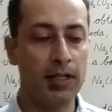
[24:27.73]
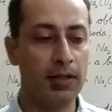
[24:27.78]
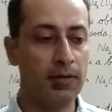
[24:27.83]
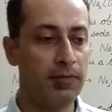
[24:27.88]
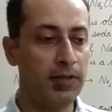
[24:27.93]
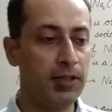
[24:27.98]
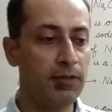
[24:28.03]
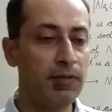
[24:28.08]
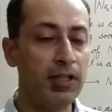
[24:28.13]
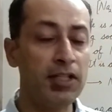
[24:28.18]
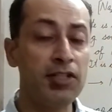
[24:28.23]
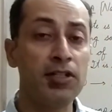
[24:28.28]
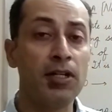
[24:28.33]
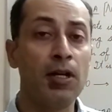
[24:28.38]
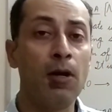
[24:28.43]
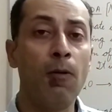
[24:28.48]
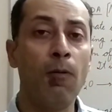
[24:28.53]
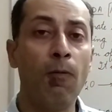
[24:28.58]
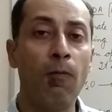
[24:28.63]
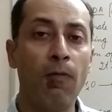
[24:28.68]
with which
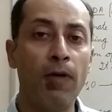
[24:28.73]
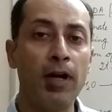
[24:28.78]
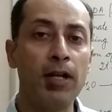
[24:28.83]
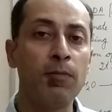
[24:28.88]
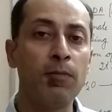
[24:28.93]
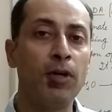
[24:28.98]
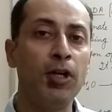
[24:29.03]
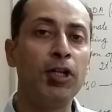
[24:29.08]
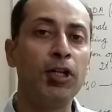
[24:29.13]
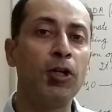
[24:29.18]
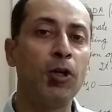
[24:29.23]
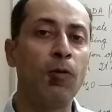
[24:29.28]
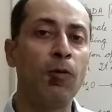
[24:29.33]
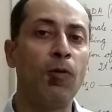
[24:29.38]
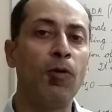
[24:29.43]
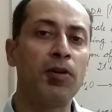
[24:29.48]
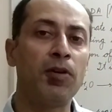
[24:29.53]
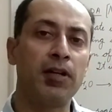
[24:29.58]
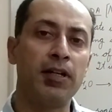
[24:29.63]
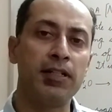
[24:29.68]
one molecule of
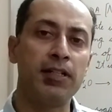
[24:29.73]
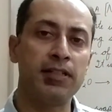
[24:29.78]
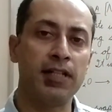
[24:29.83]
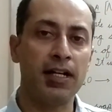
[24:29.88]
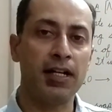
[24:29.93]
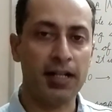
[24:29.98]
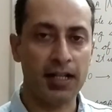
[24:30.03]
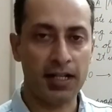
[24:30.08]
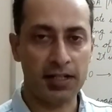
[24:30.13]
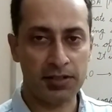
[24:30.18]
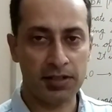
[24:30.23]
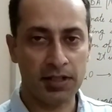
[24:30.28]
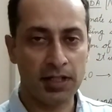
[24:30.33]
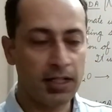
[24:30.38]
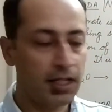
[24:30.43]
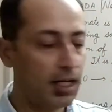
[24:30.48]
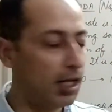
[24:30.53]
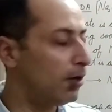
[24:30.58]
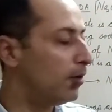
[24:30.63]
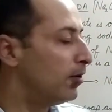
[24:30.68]
water is attached.
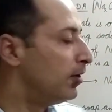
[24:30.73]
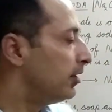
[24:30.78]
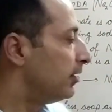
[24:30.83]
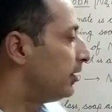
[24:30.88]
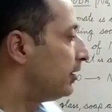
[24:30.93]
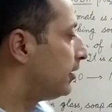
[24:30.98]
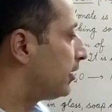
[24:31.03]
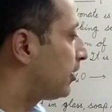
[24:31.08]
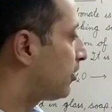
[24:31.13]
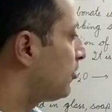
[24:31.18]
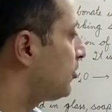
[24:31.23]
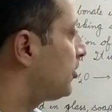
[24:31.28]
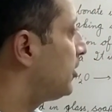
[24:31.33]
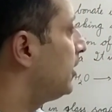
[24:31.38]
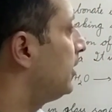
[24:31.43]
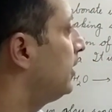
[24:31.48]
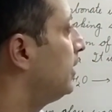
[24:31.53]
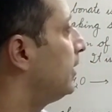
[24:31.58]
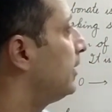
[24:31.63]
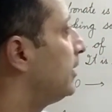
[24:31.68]
Now the
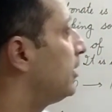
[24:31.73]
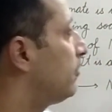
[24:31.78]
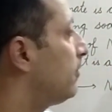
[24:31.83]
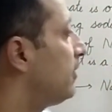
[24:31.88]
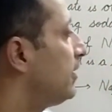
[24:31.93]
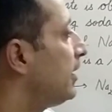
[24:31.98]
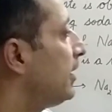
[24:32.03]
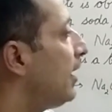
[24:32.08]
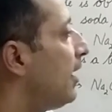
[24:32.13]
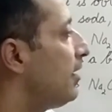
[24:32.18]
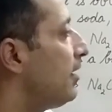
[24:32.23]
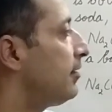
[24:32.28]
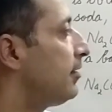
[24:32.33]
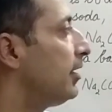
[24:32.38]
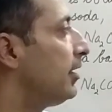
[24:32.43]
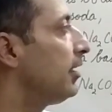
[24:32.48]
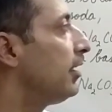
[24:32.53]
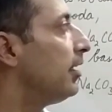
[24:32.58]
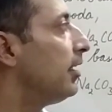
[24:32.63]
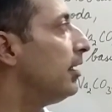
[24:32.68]
question, this was the last
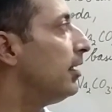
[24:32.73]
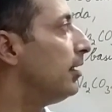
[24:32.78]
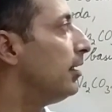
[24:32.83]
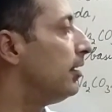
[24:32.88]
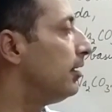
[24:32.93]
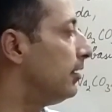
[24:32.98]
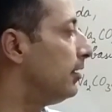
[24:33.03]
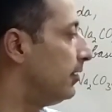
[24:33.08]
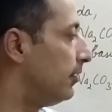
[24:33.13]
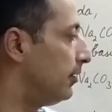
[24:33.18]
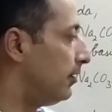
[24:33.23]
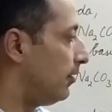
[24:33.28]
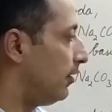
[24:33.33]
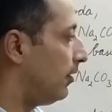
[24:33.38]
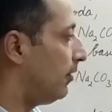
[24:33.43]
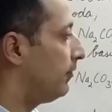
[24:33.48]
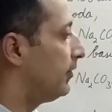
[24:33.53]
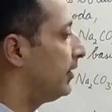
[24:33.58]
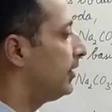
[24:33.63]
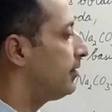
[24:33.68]
thing
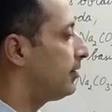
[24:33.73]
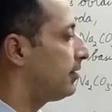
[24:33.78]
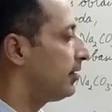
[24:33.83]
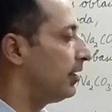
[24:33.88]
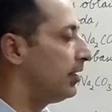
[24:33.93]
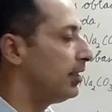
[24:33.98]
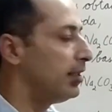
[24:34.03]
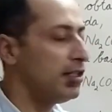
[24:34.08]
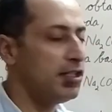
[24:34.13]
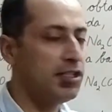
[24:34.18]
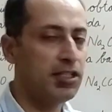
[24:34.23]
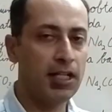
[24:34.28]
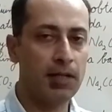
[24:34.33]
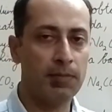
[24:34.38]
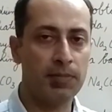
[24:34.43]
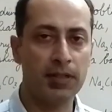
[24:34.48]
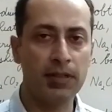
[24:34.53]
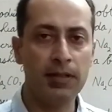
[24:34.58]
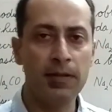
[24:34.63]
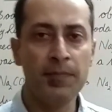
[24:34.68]
of this
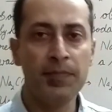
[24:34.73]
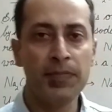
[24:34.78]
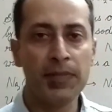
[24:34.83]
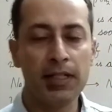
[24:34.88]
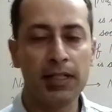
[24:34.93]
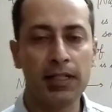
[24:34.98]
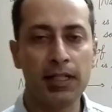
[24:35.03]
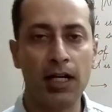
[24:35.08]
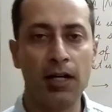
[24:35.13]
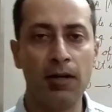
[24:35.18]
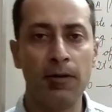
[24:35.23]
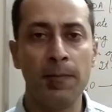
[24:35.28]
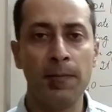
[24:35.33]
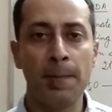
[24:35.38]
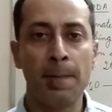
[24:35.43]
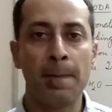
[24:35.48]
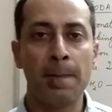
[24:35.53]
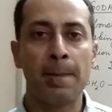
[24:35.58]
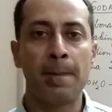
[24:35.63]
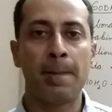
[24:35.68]
chapter. Now
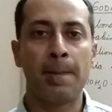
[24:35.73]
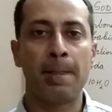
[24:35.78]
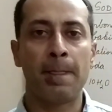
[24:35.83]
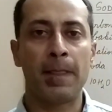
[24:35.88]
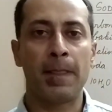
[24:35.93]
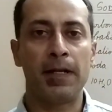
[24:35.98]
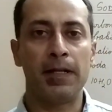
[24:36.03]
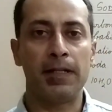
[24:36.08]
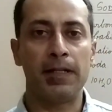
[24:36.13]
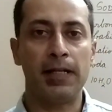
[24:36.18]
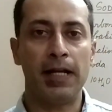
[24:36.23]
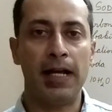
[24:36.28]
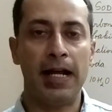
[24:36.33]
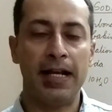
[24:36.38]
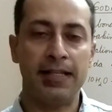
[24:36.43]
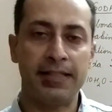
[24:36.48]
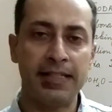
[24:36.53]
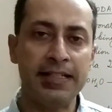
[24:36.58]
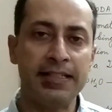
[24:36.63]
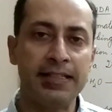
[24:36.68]

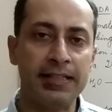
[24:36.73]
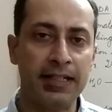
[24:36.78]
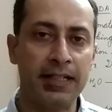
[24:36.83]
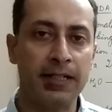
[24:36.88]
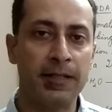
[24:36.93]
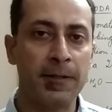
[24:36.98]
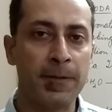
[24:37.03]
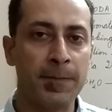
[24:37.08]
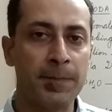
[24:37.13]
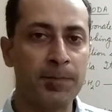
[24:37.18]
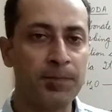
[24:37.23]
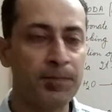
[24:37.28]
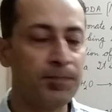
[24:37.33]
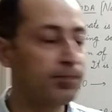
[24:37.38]
as I said,